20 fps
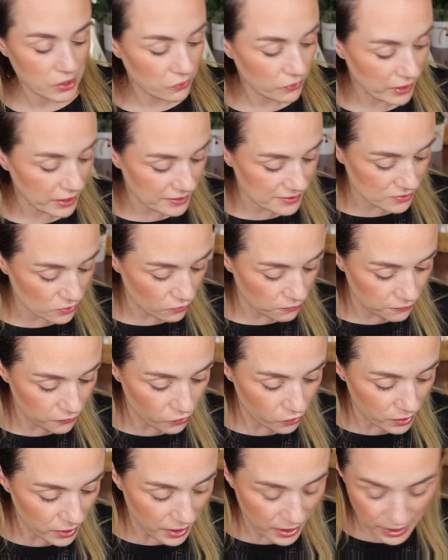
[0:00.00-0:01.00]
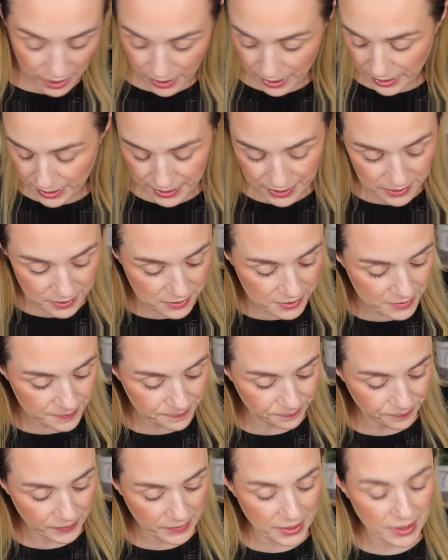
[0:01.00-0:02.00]
Okay, so for eyes,
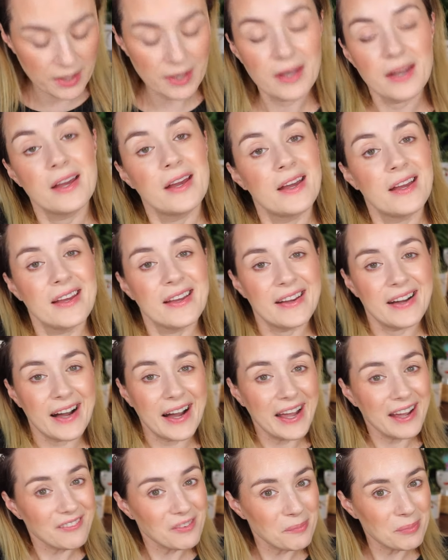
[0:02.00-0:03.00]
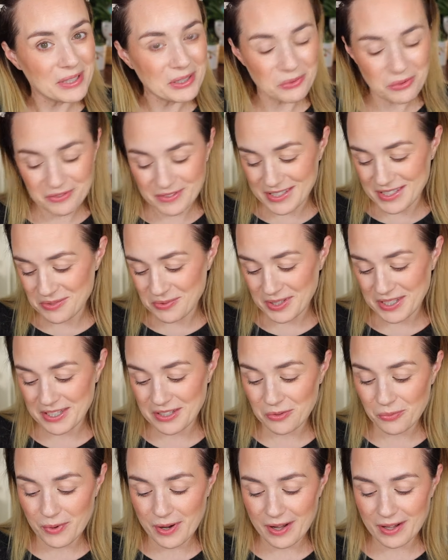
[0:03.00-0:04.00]
I haven't played with this one in
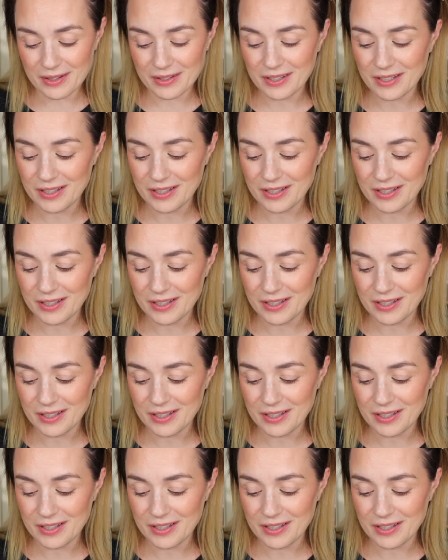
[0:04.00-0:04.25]
a while.